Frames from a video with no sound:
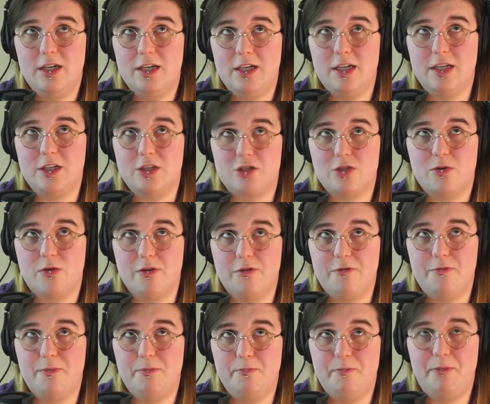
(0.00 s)
in a sort
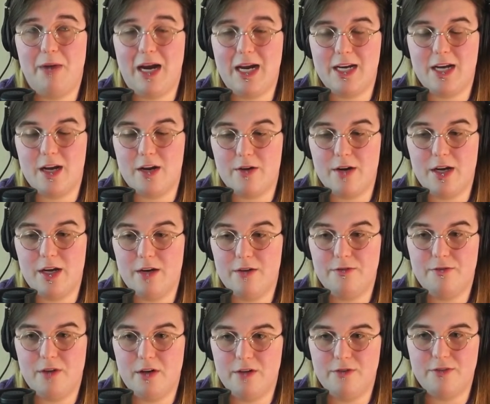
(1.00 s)
of binary
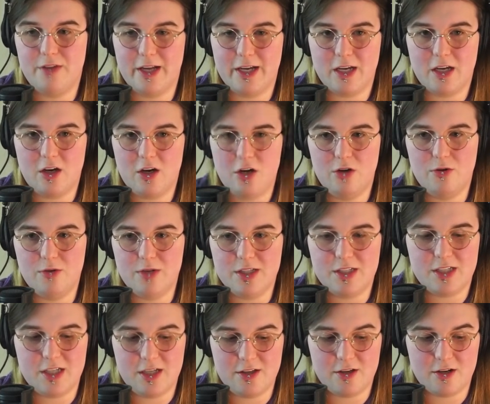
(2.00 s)
of of like oh
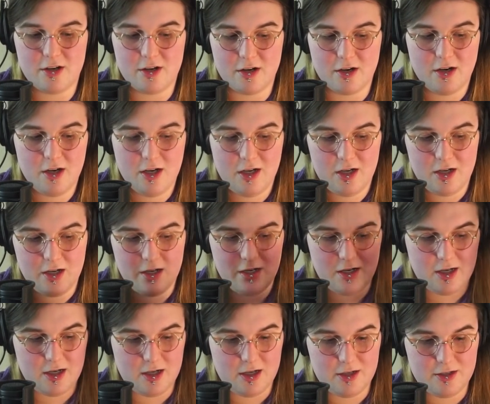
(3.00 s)
it's either
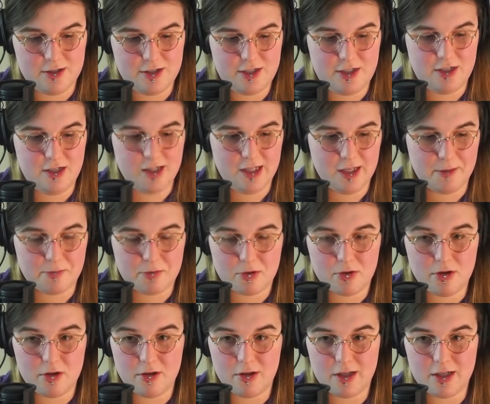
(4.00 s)
uh
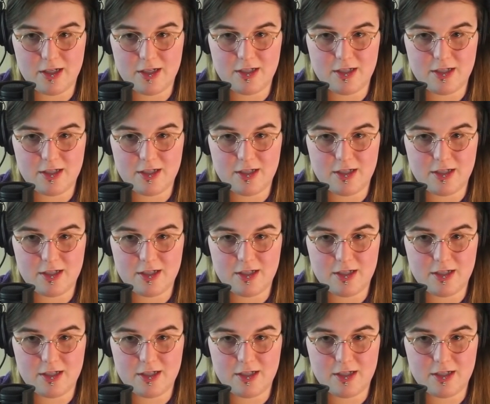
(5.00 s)
liberal